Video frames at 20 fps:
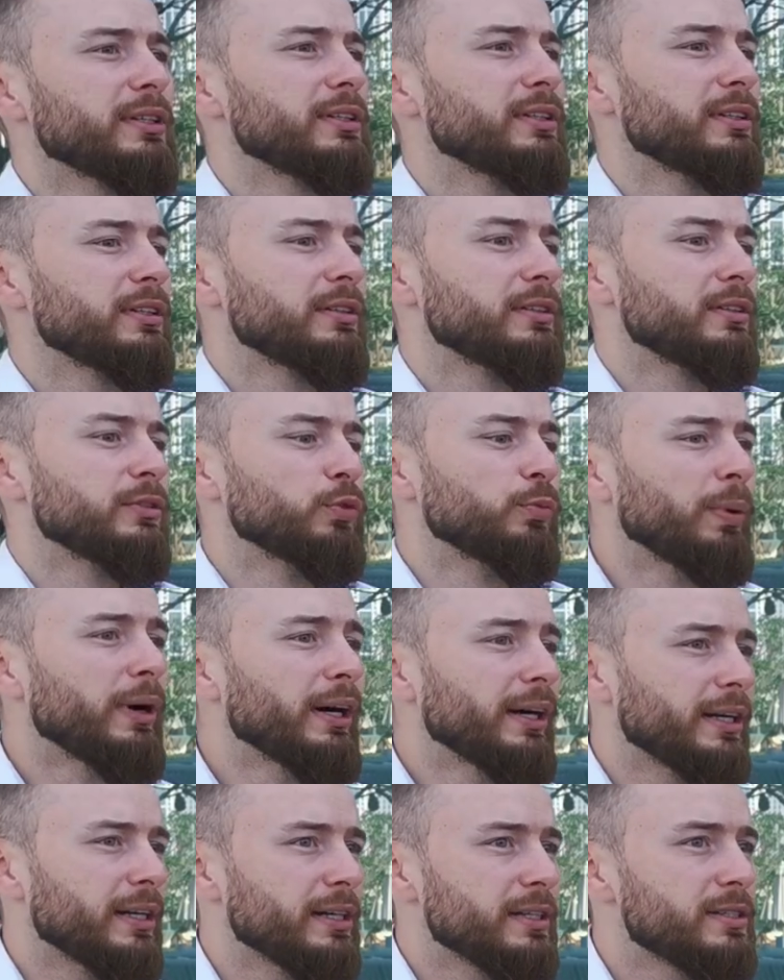in
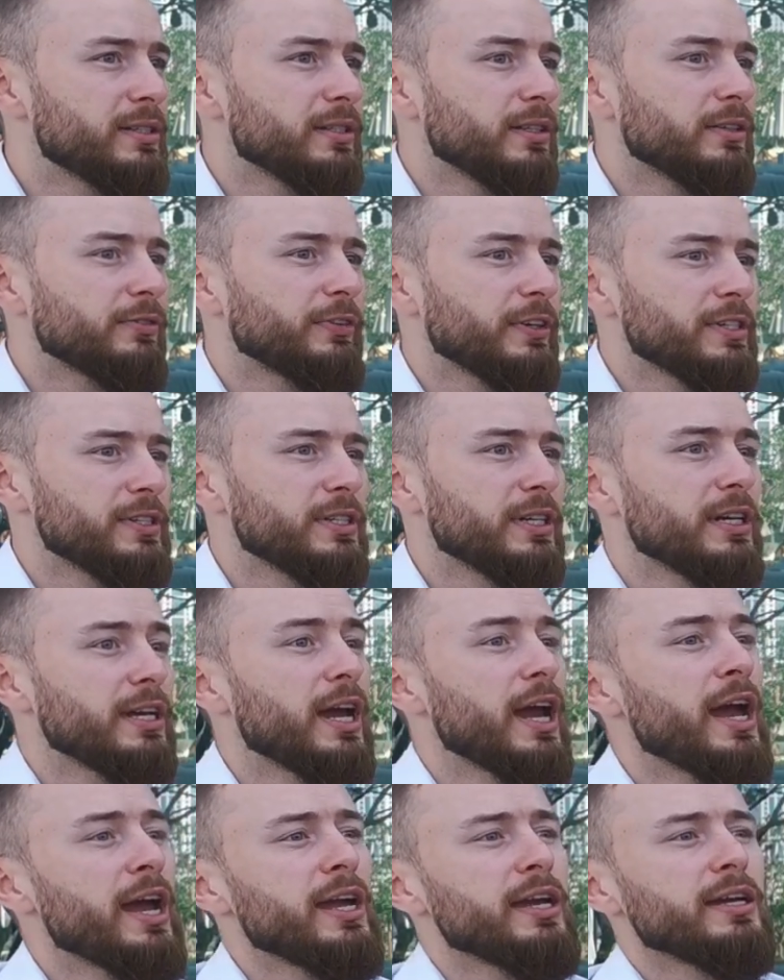Dubai, it's if I say,
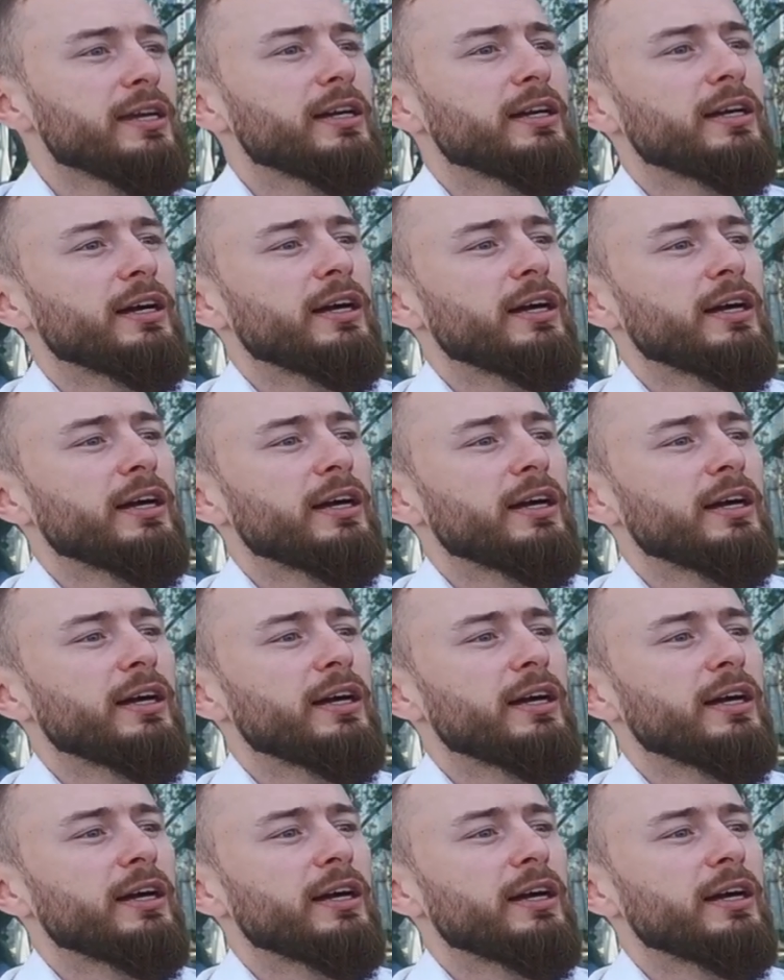hey,